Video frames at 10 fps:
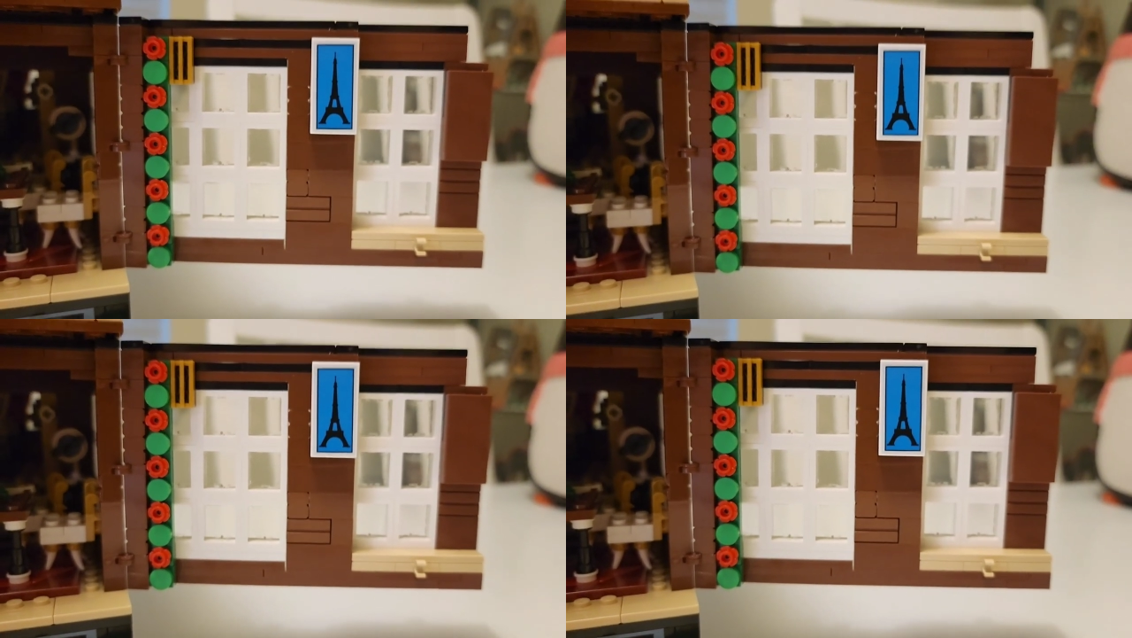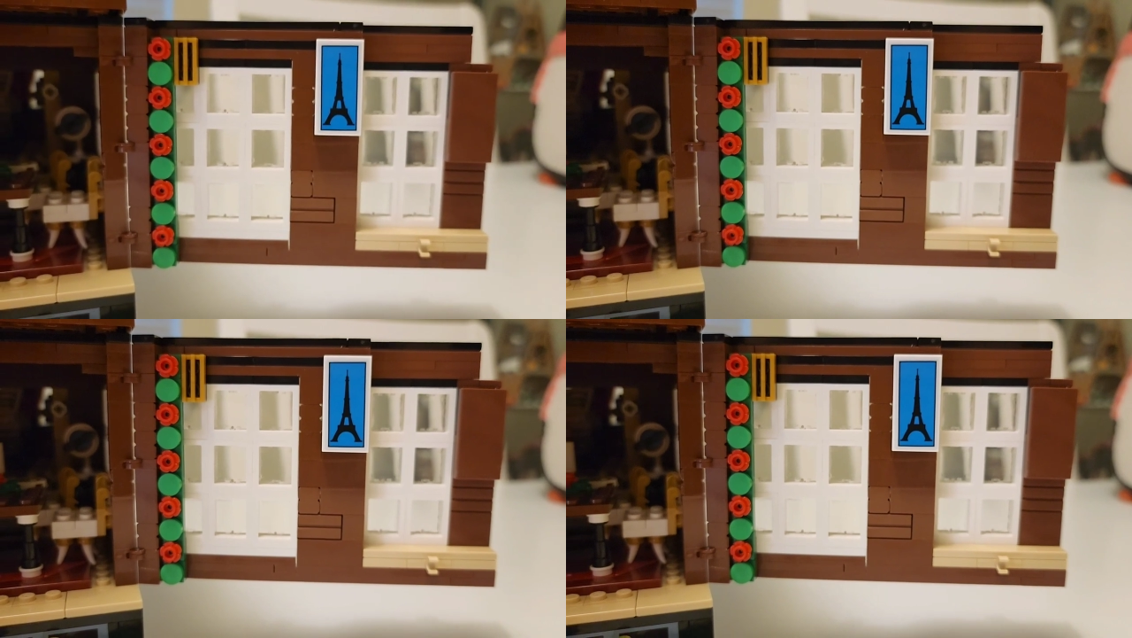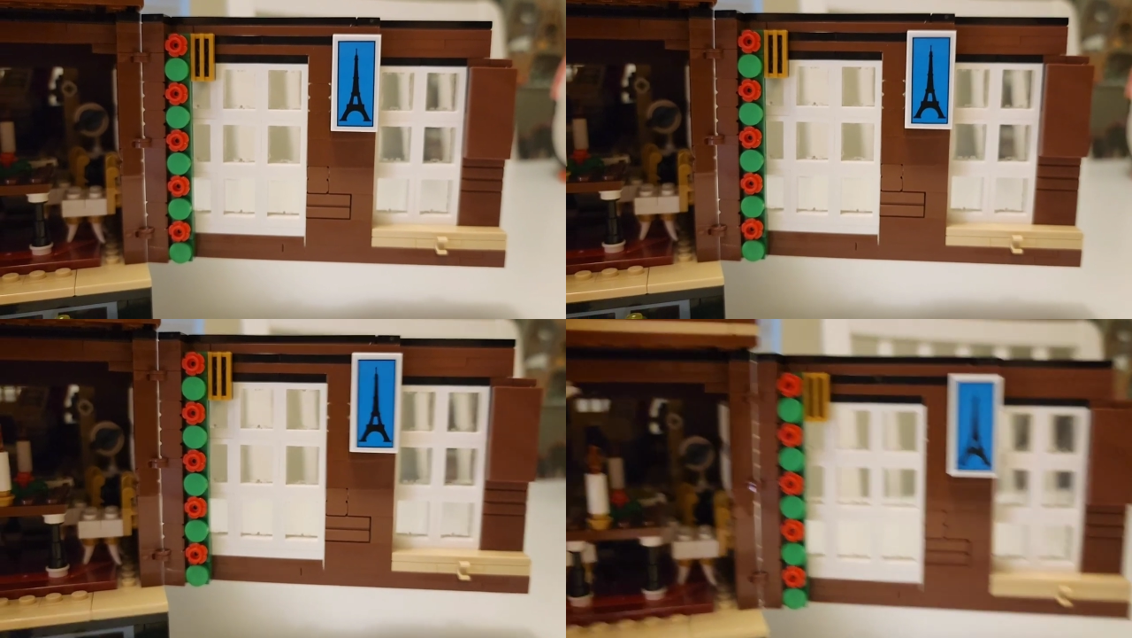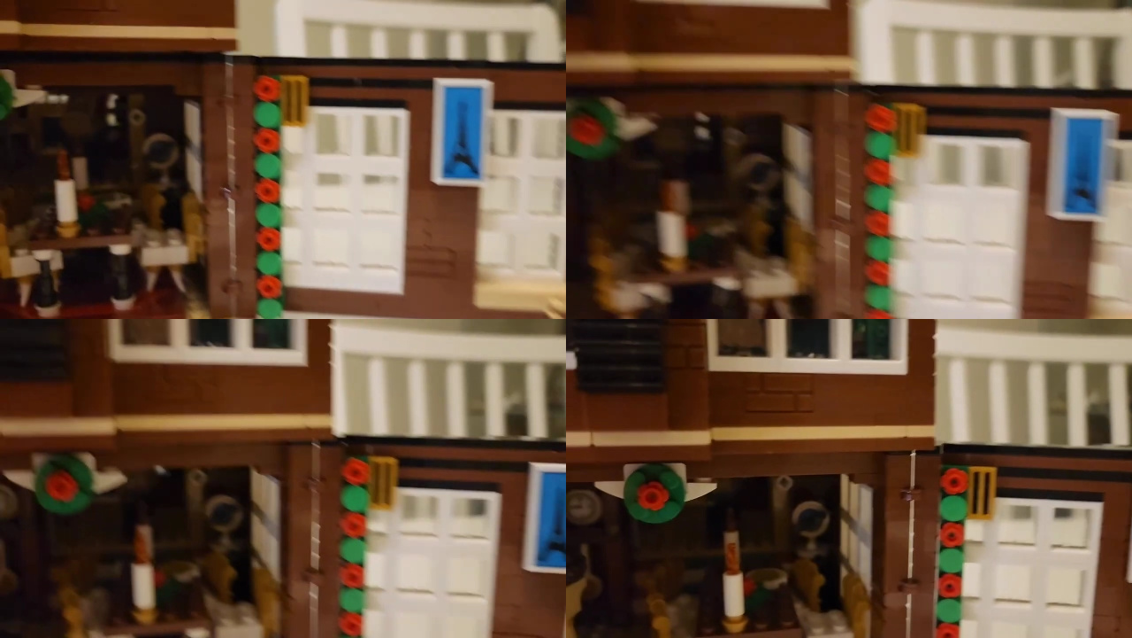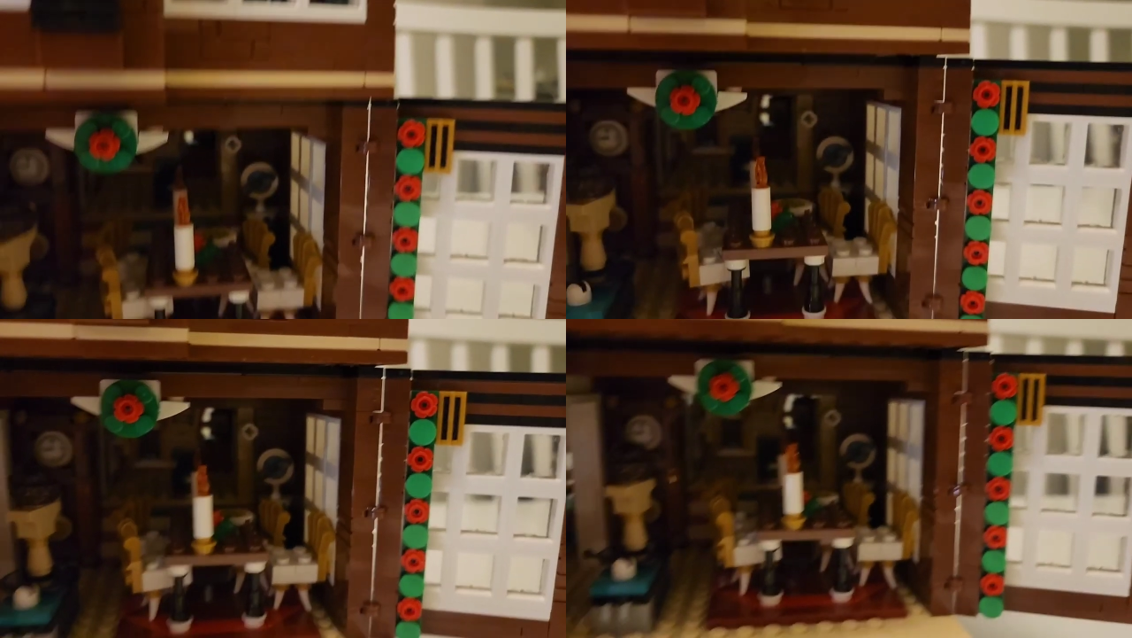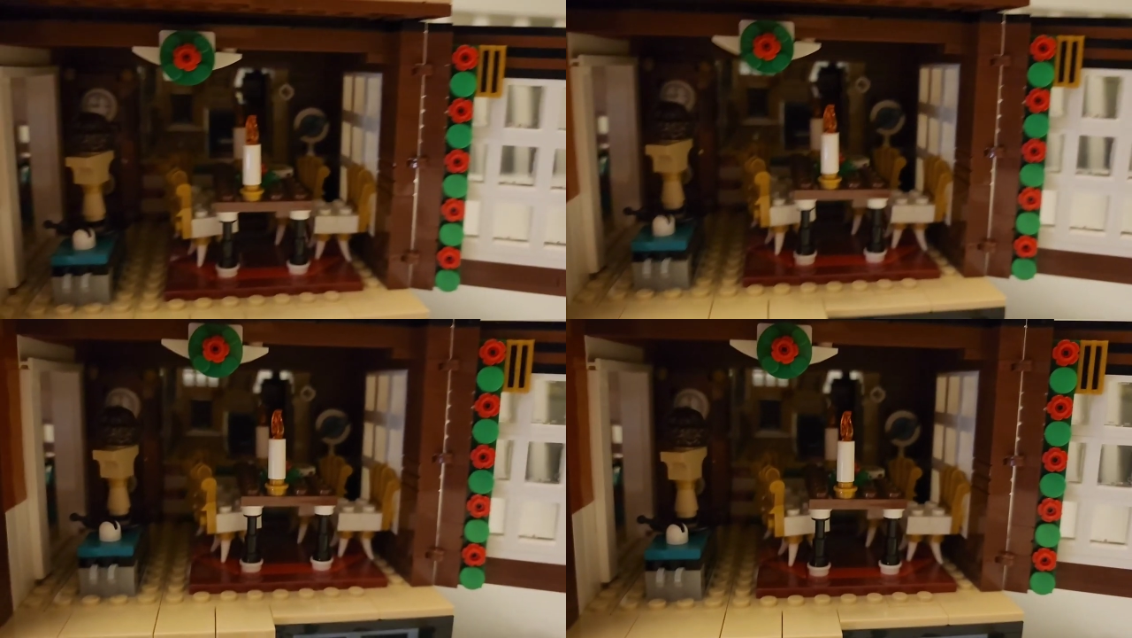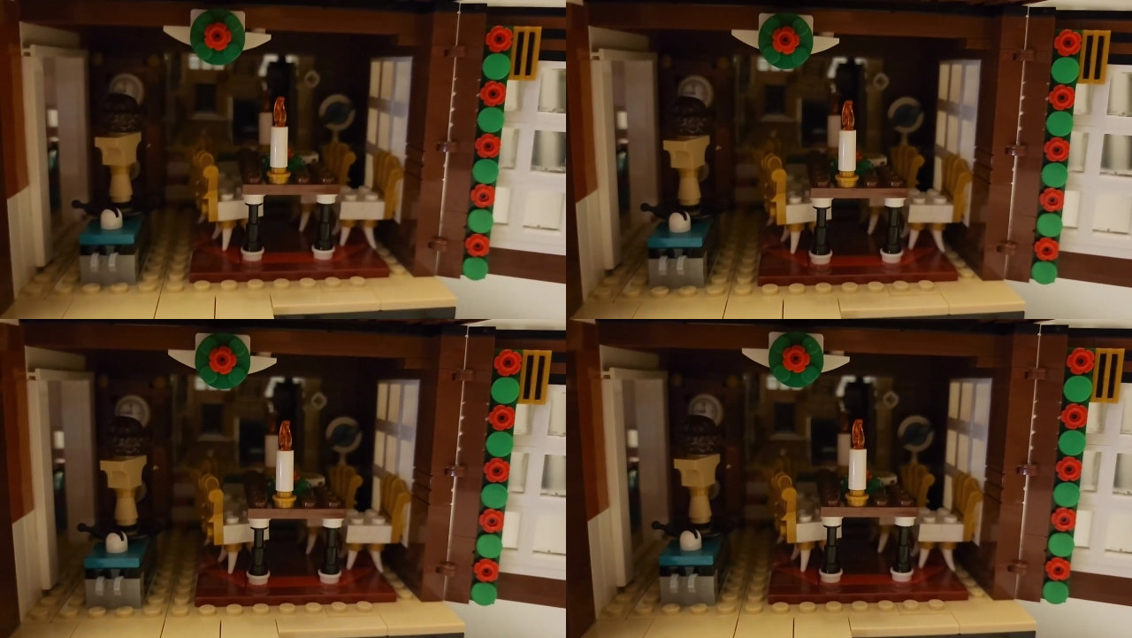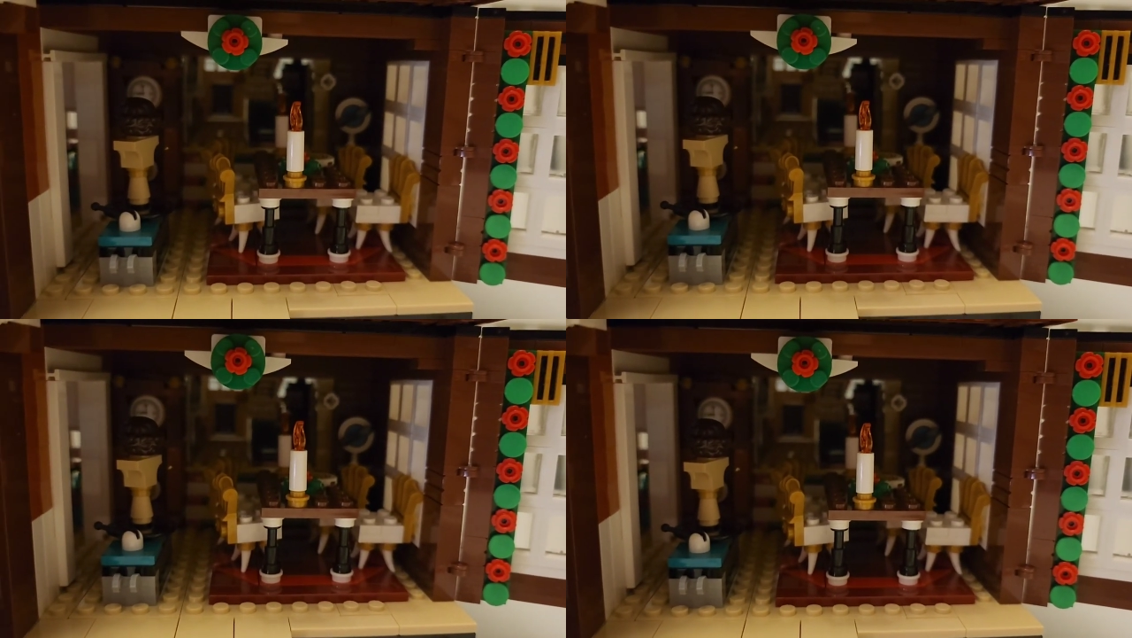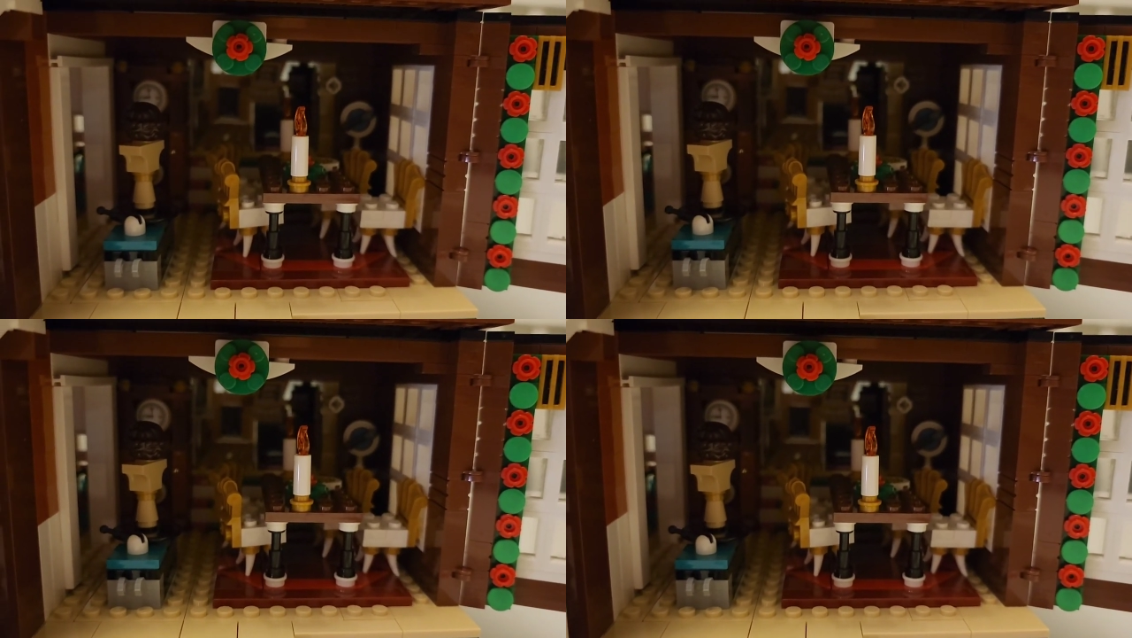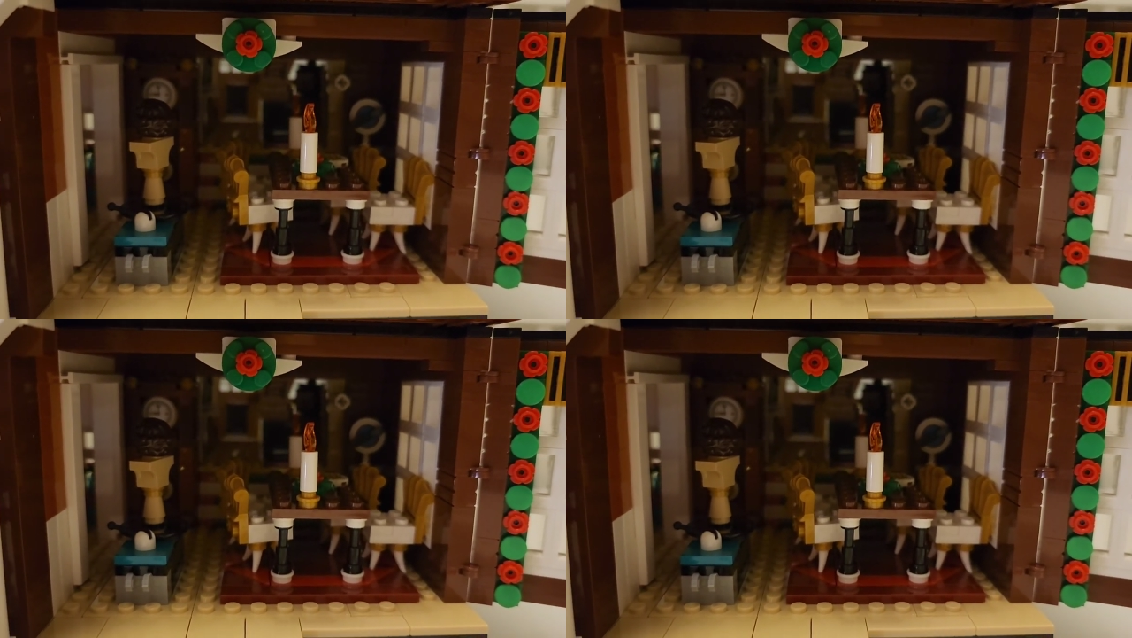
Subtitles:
Nobody's mouth can be seen.